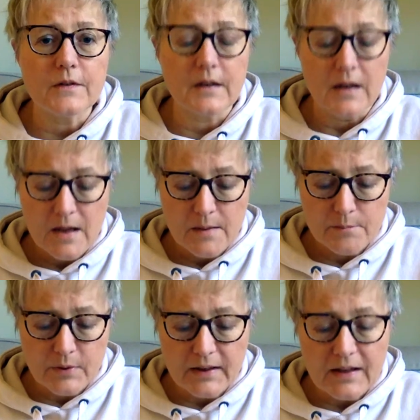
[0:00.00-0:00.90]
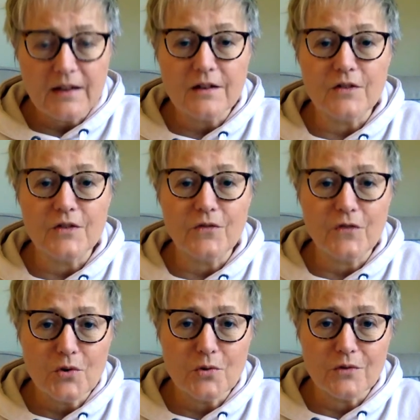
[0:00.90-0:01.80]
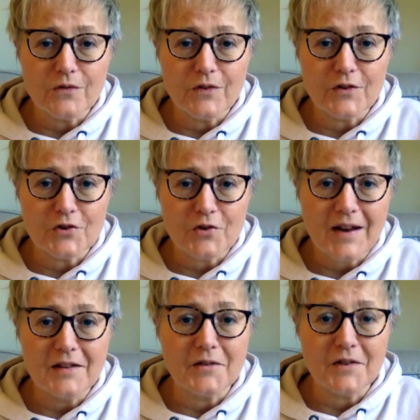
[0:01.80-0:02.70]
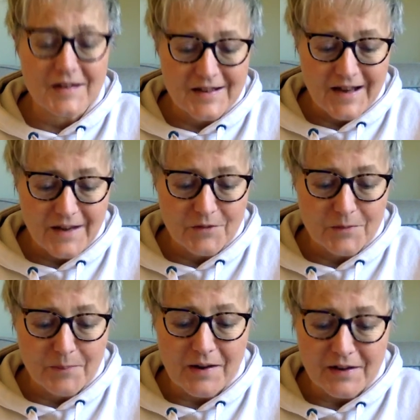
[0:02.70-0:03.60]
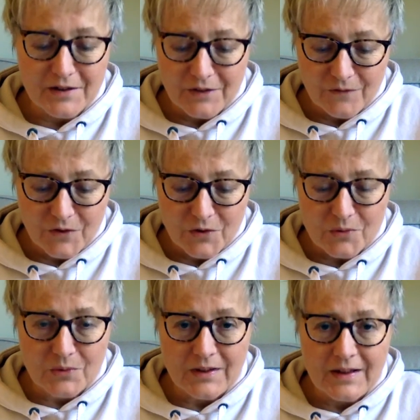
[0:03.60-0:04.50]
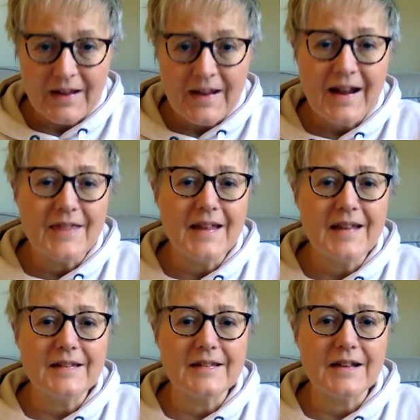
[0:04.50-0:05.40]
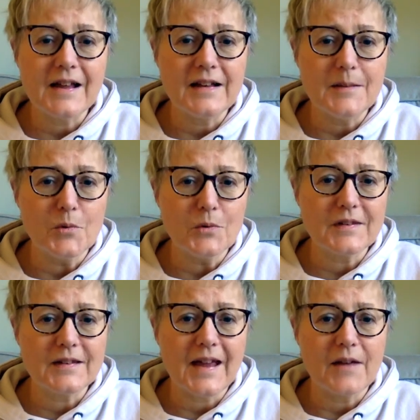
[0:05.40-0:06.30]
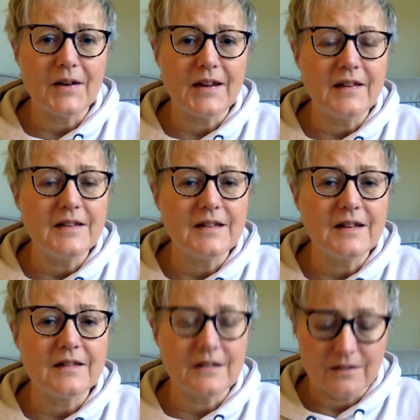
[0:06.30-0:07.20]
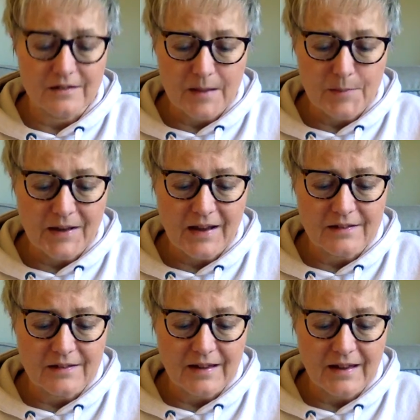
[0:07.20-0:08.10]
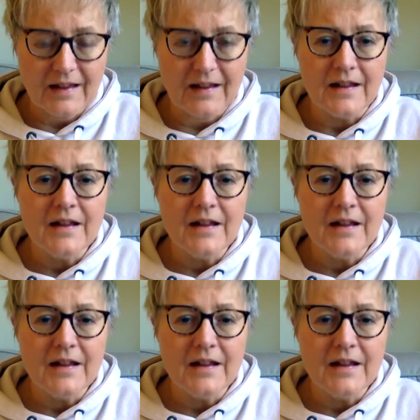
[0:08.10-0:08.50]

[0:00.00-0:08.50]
and bring it in as fuel for the train so they didn't have to buy any fuel. And then, slightly more scarily, in the distance, they began to hear